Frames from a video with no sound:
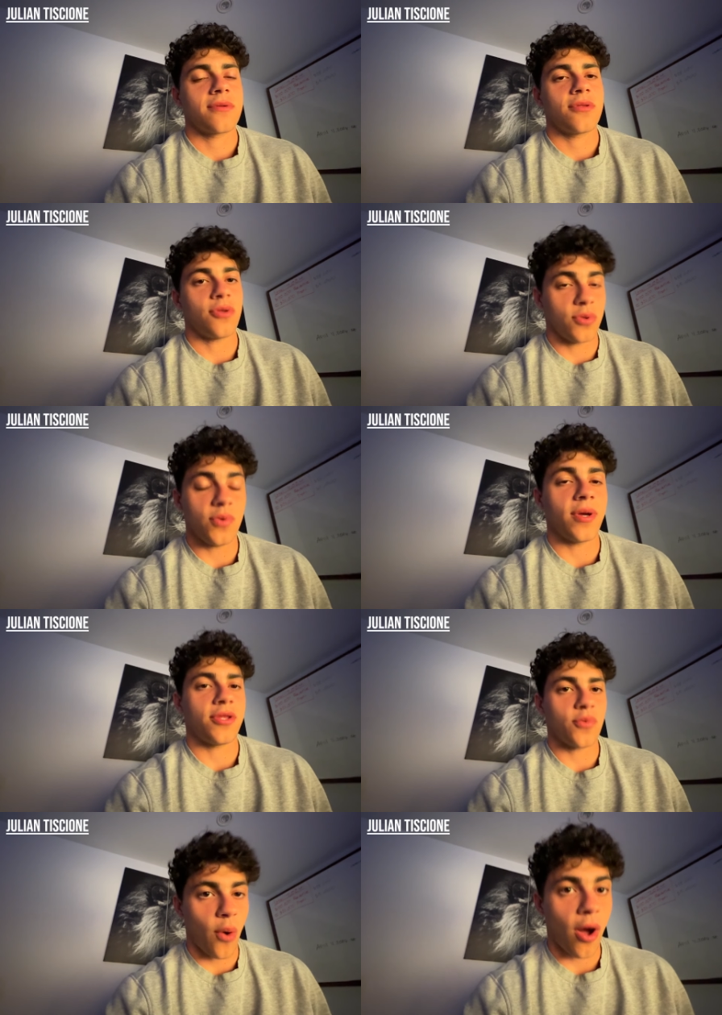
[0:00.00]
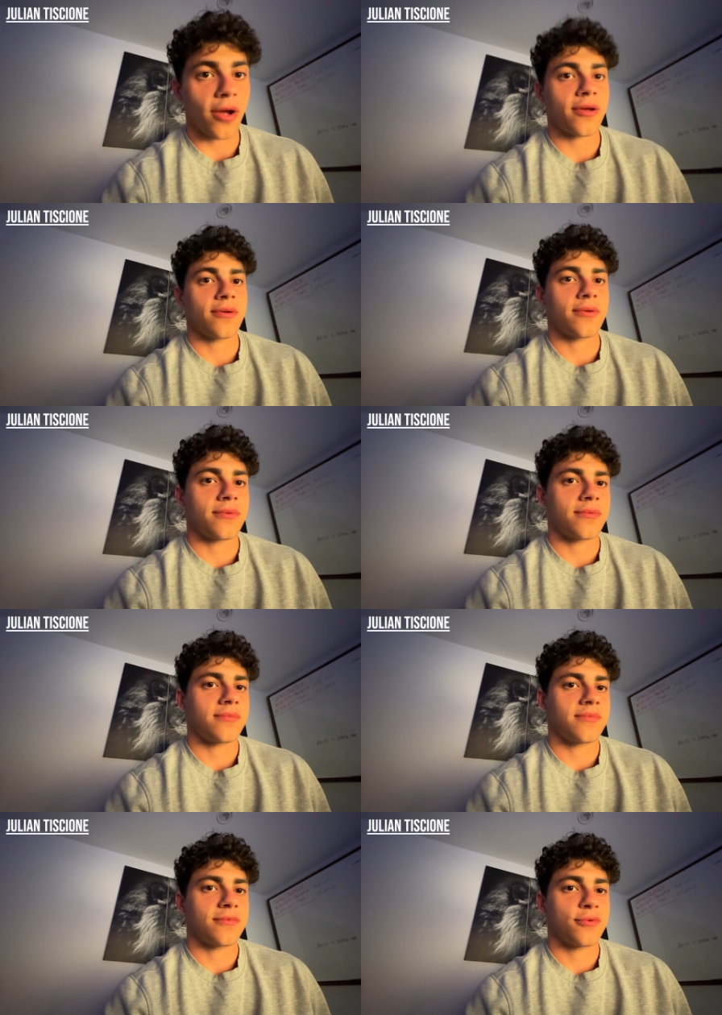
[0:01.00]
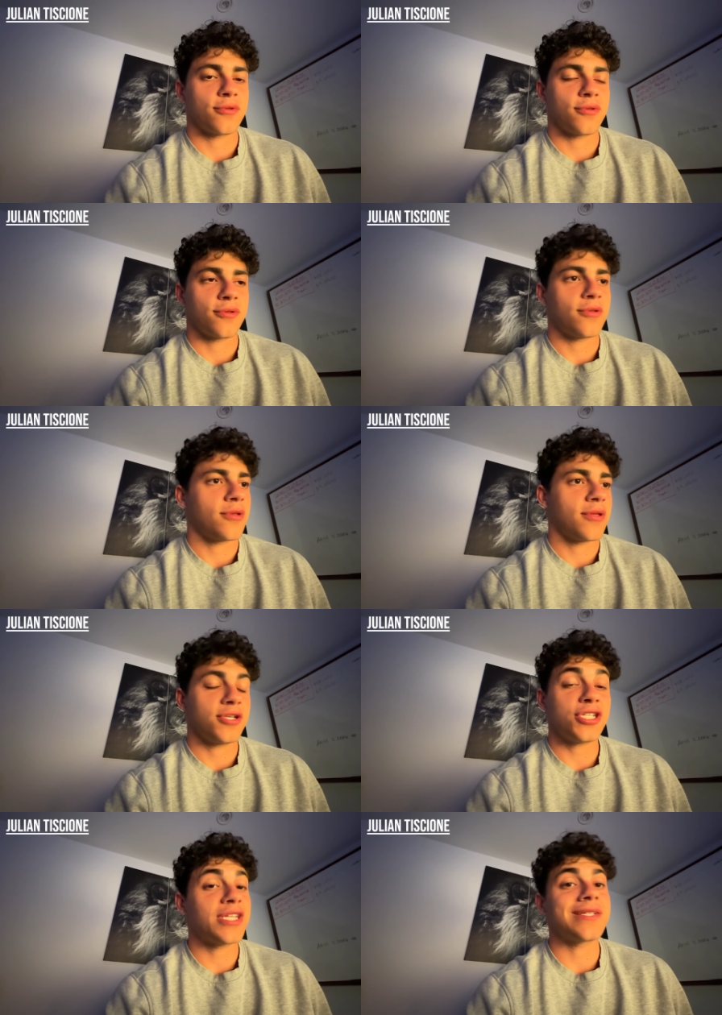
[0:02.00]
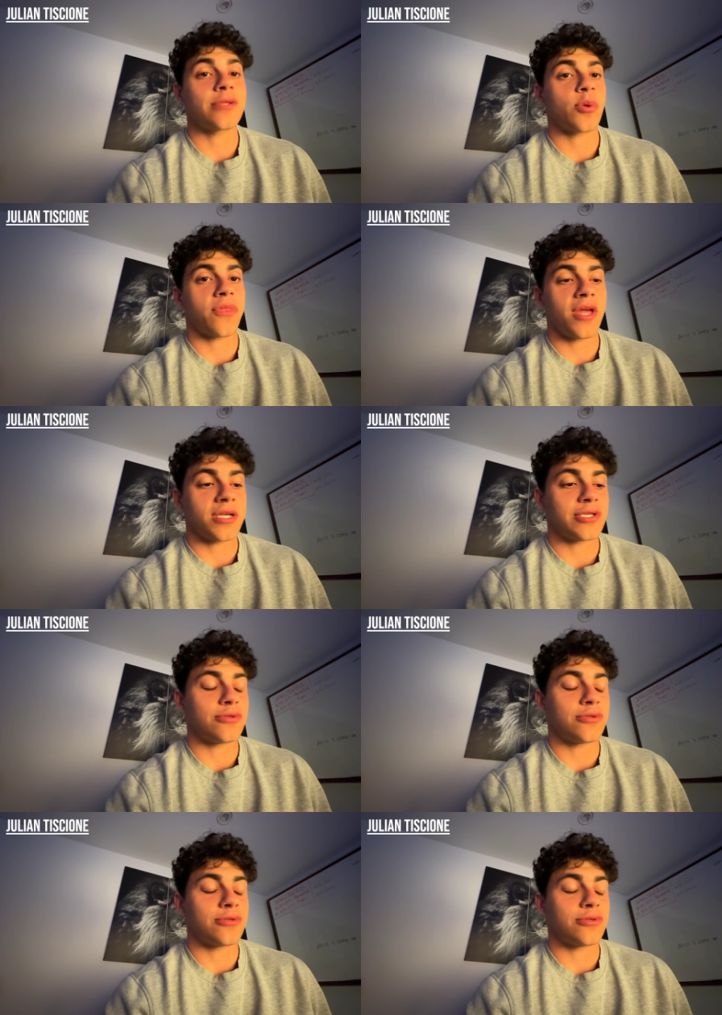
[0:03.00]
You do it. You walk. Just these little things.